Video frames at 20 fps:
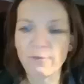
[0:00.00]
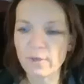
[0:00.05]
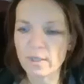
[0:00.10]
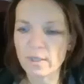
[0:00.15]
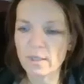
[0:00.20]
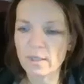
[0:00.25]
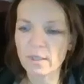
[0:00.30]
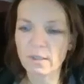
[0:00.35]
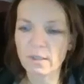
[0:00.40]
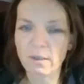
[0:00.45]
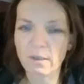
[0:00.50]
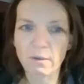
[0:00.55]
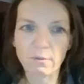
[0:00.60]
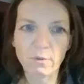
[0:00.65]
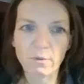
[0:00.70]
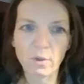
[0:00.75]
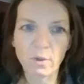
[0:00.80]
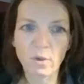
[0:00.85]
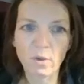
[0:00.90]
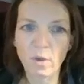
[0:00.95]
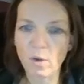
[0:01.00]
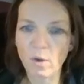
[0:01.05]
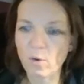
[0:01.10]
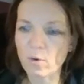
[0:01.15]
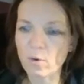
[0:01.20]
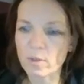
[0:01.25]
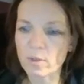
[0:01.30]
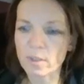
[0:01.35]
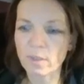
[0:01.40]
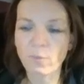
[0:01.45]
it
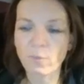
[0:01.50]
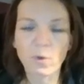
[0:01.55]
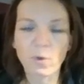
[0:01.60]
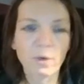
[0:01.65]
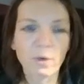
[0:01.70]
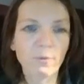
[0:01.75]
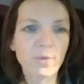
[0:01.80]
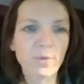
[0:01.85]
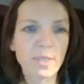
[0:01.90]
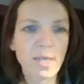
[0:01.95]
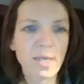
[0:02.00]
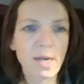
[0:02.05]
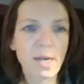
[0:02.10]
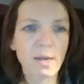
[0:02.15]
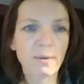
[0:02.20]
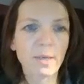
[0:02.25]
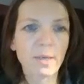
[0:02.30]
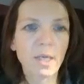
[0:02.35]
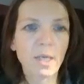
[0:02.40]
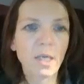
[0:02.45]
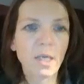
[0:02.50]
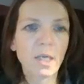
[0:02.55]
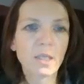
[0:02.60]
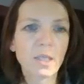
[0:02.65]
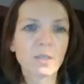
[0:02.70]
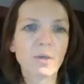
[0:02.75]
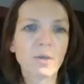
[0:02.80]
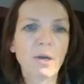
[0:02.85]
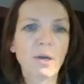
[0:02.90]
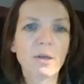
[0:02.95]
occurs somewhere within.
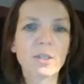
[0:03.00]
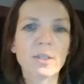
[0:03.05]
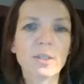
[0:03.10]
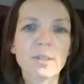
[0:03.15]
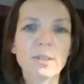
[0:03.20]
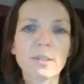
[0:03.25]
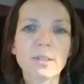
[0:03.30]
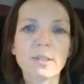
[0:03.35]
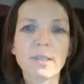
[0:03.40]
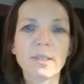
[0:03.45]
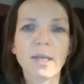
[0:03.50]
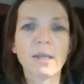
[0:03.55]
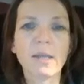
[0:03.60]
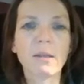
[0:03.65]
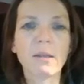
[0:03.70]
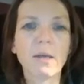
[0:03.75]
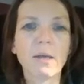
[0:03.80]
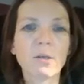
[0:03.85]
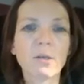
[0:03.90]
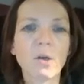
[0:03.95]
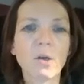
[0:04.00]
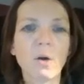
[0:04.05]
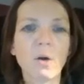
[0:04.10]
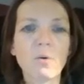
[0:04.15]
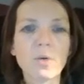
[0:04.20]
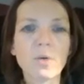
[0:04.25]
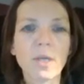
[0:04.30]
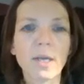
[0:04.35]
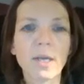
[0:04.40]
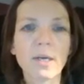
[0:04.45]
So now I just take that
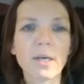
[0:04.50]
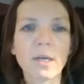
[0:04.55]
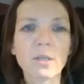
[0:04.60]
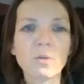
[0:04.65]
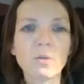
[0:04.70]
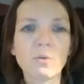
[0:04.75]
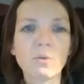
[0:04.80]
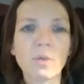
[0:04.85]
code and I do